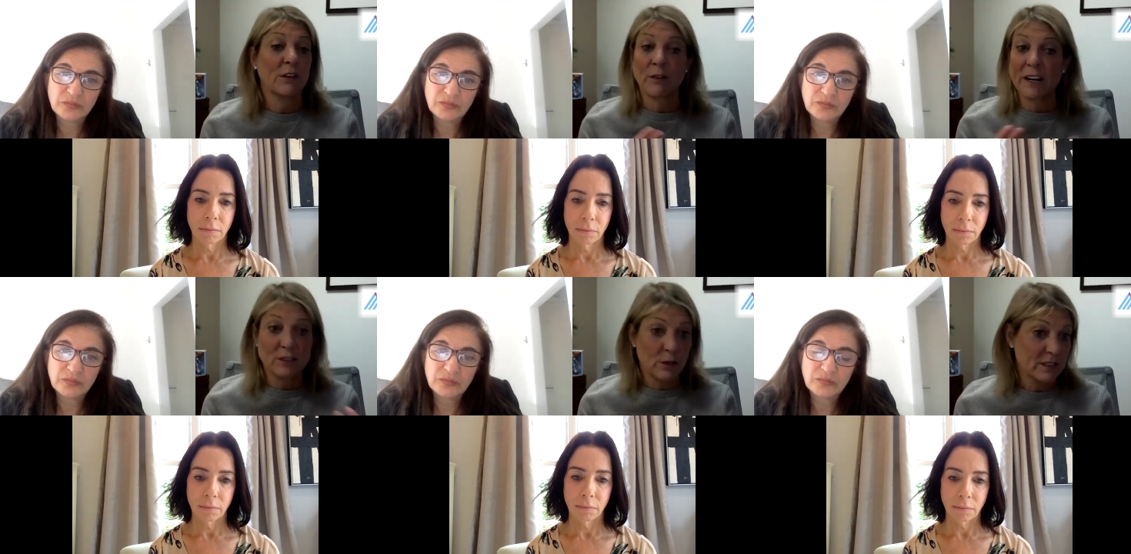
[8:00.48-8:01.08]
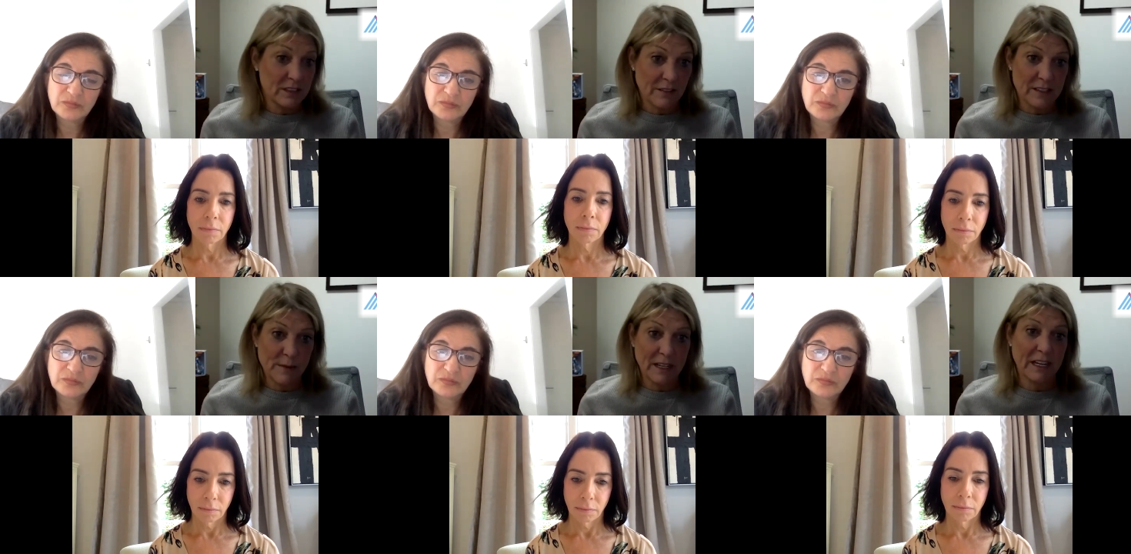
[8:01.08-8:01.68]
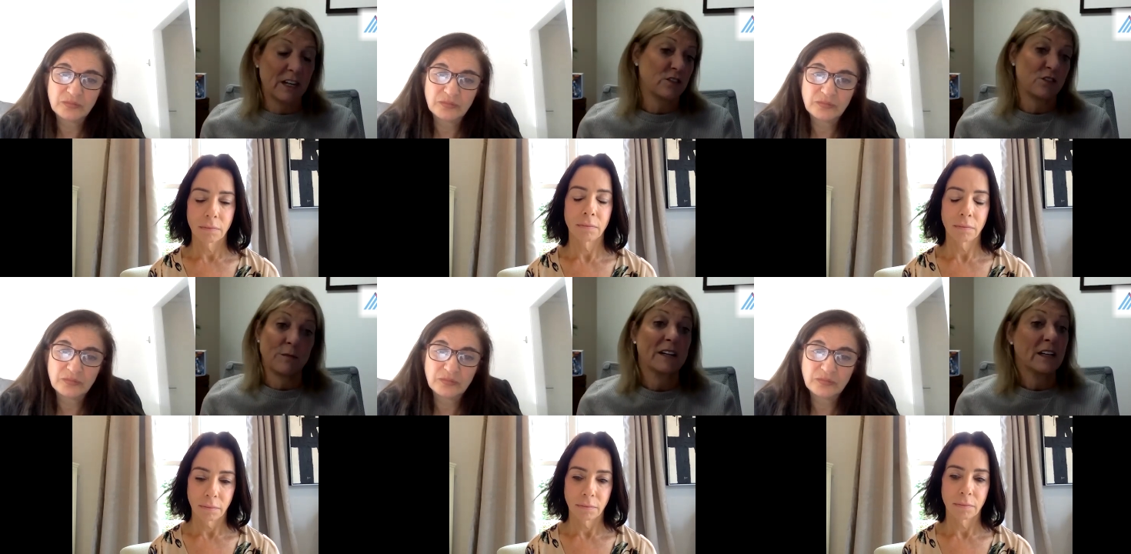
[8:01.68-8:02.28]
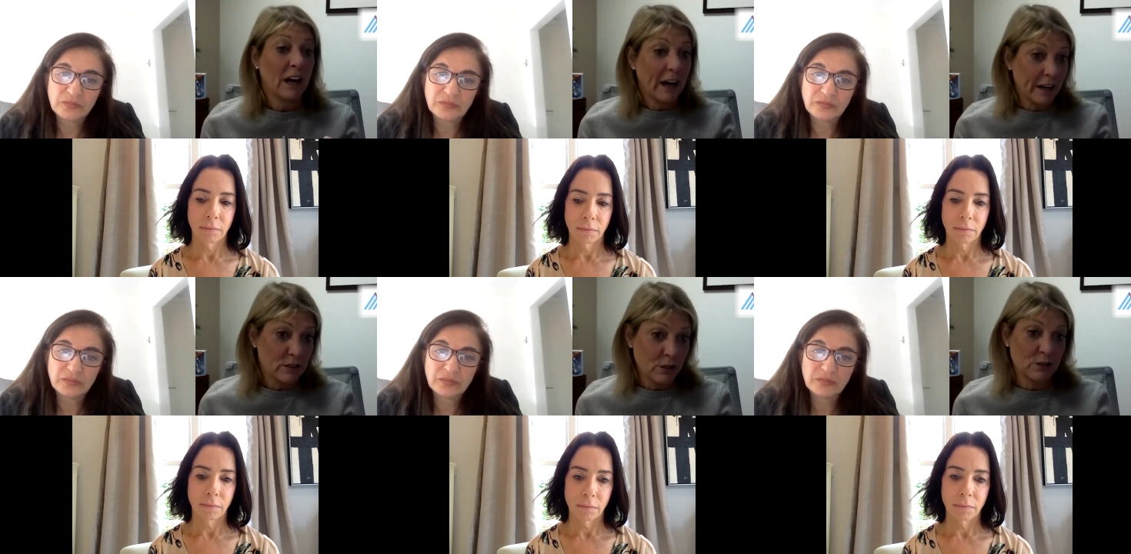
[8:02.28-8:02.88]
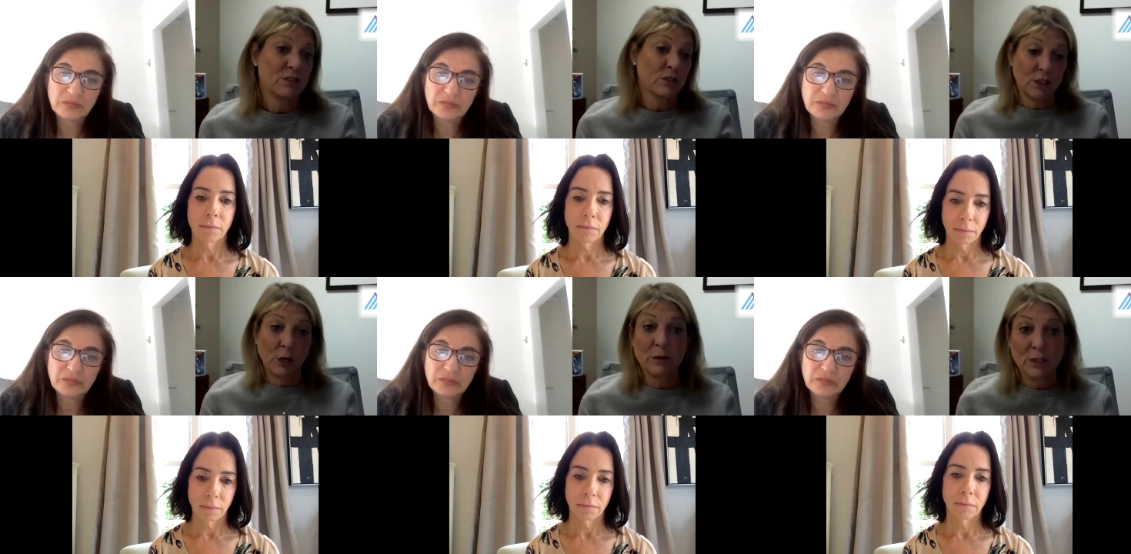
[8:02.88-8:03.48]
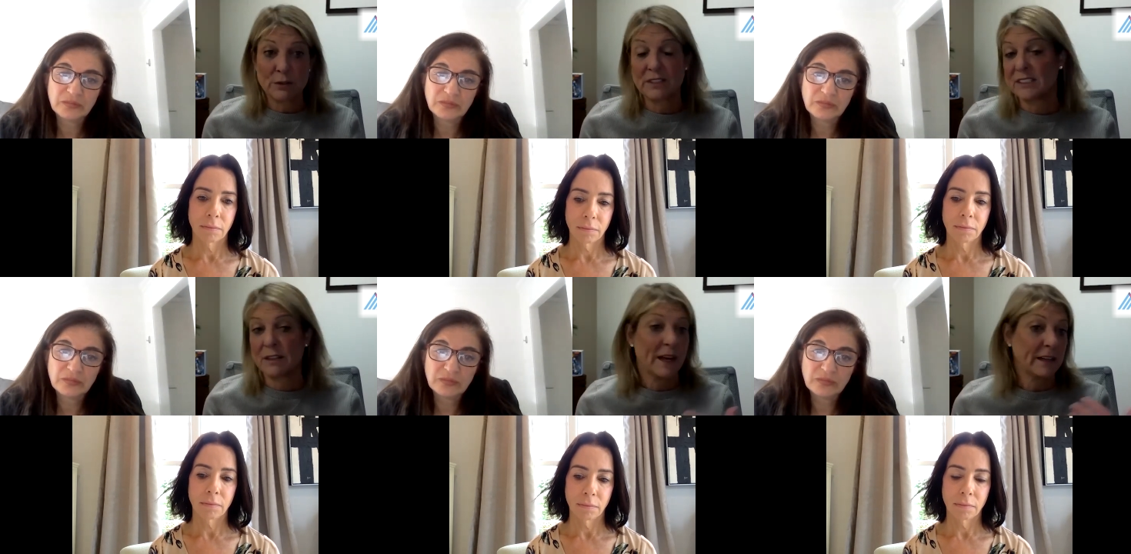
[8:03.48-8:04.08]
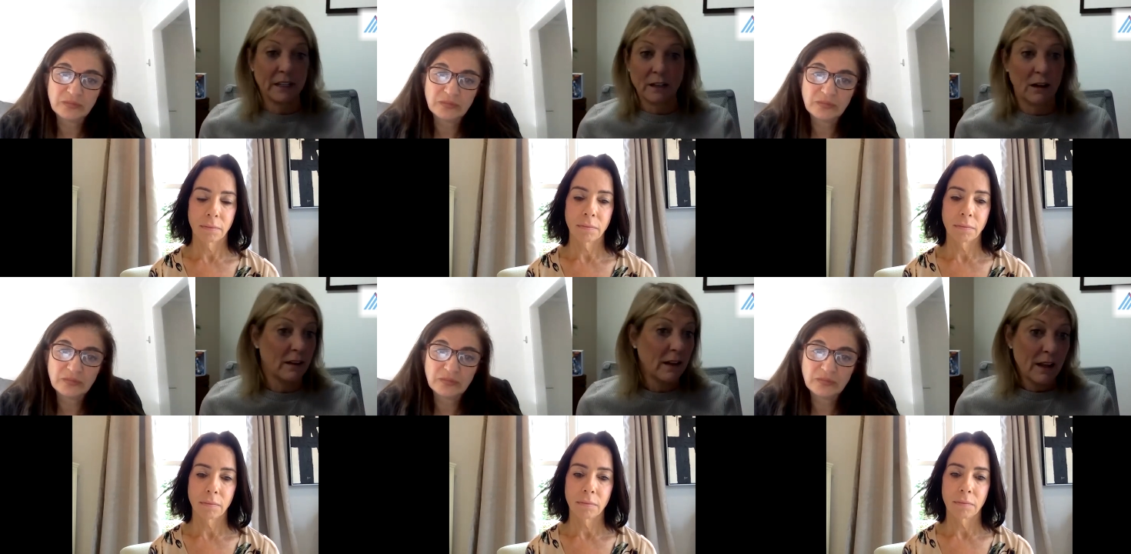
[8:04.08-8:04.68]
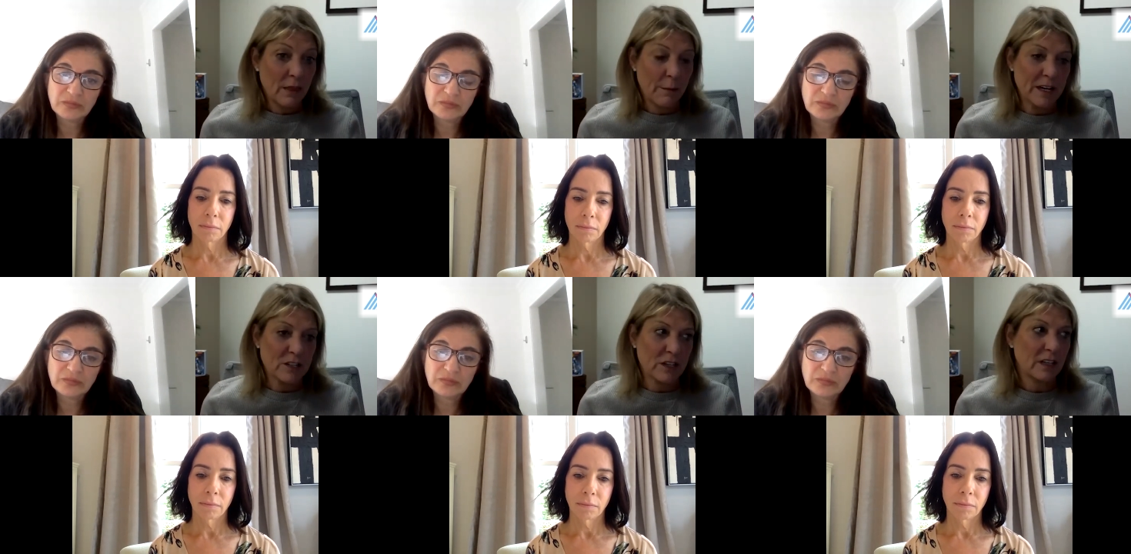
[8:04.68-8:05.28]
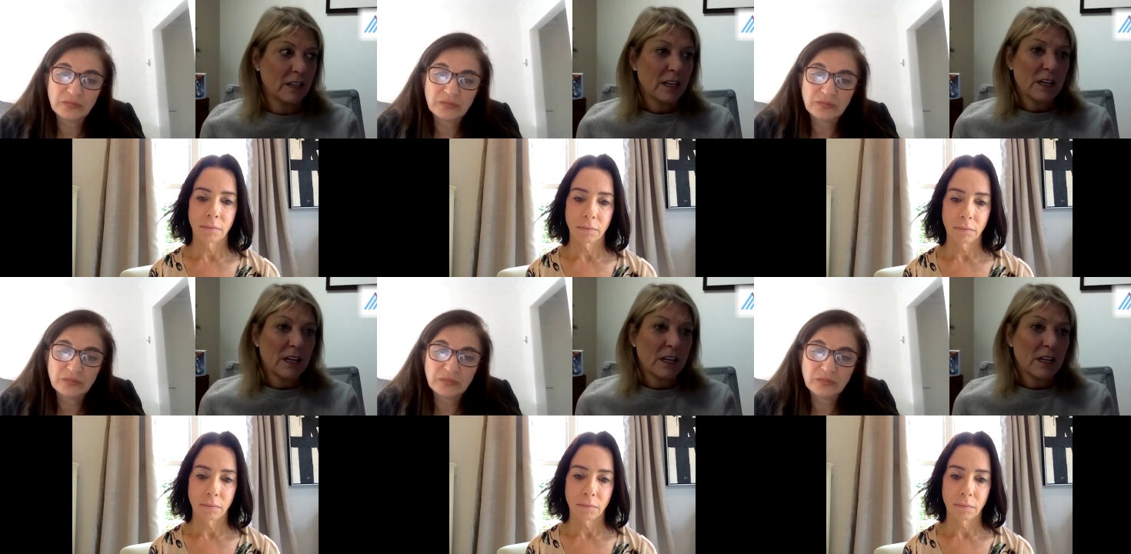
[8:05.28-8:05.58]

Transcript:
Speaker 1: on the right doses of these medications. You might need higher doses or lower doses depending on the patient.